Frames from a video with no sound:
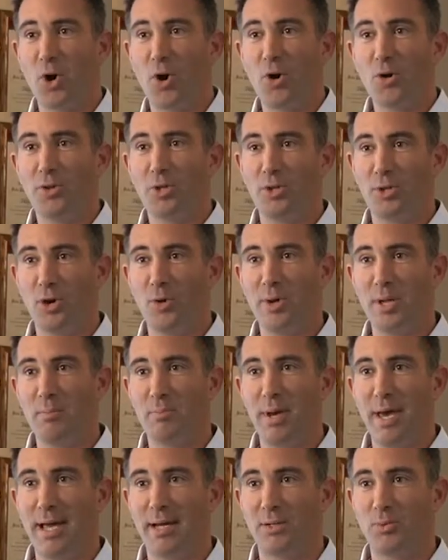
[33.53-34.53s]
are the low
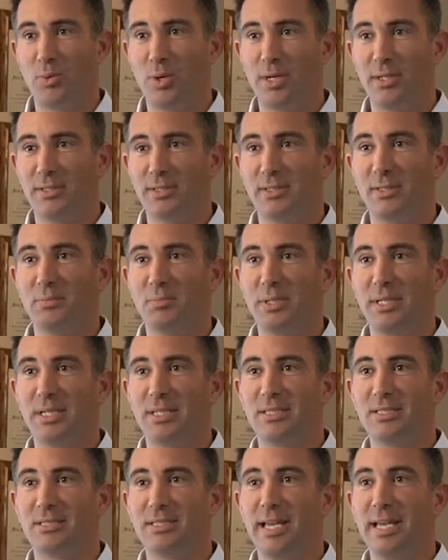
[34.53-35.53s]
impact ones
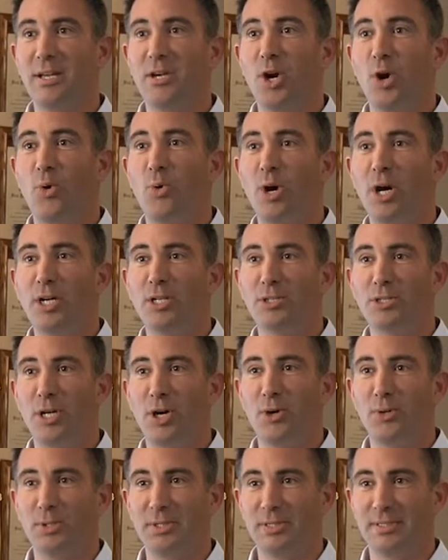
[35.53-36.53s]
because they go
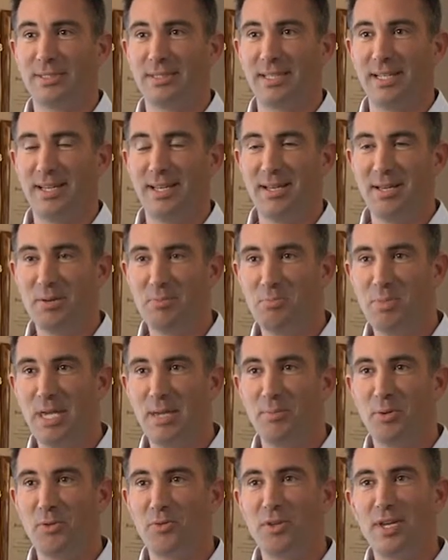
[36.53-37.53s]
unnoticed.
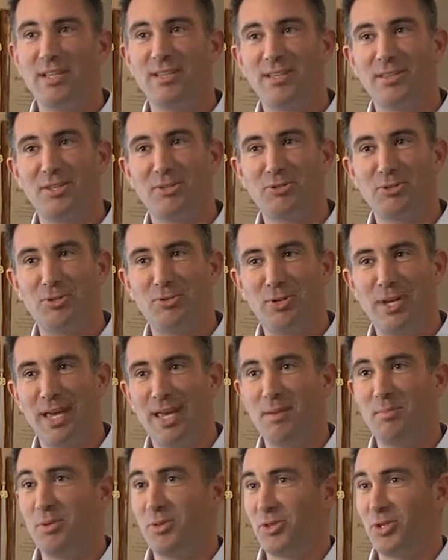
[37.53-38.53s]
People think that they're
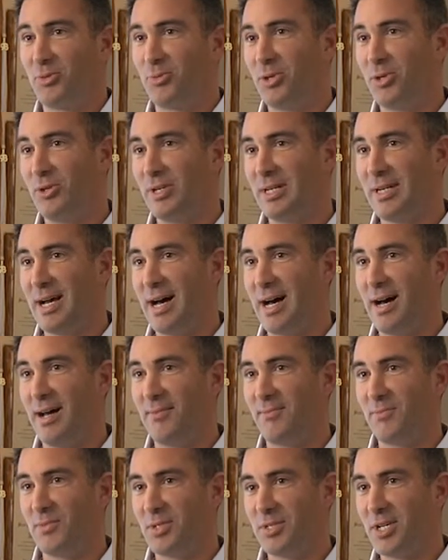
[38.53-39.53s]
okay, but they're really not.
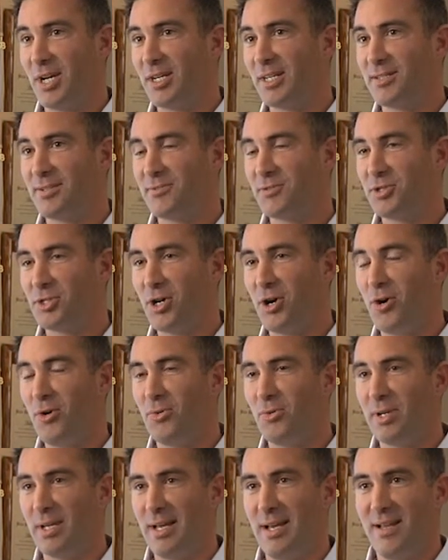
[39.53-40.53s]
Studies have
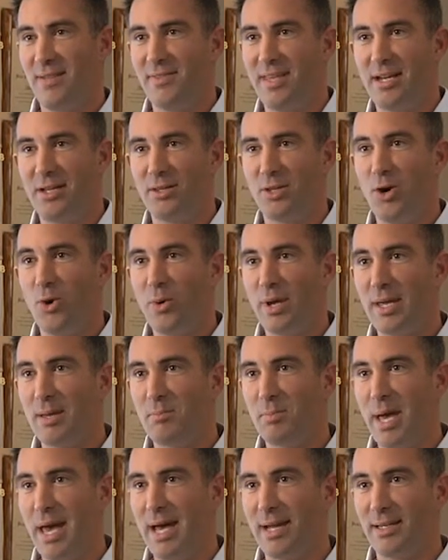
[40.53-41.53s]
shown that a low
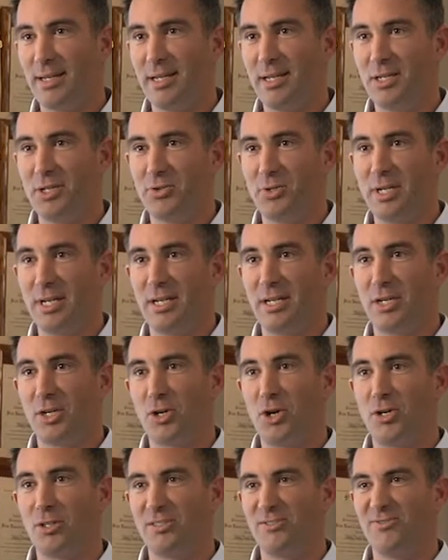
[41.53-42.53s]
impact injury can
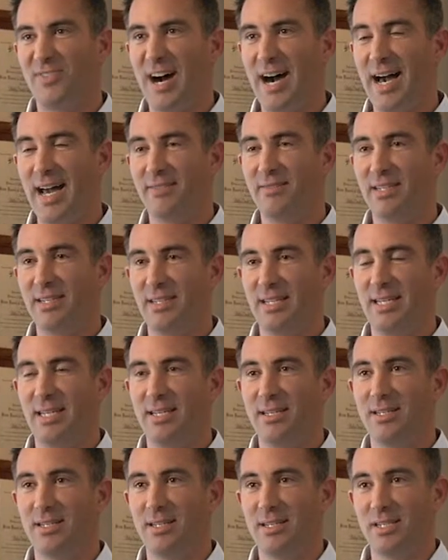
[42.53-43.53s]
cause 5 to
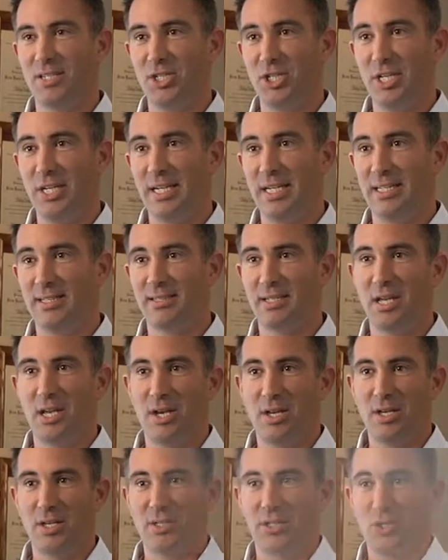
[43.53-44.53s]
10 G's
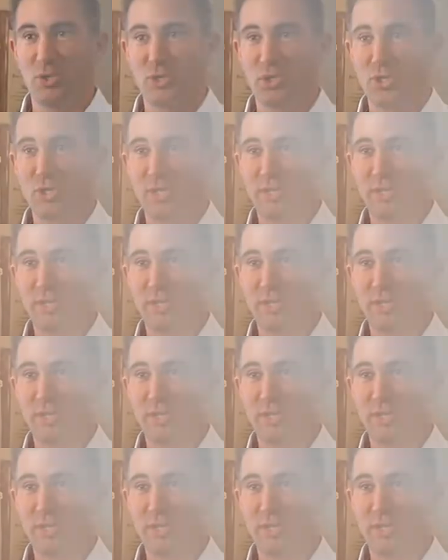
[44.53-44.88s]
to your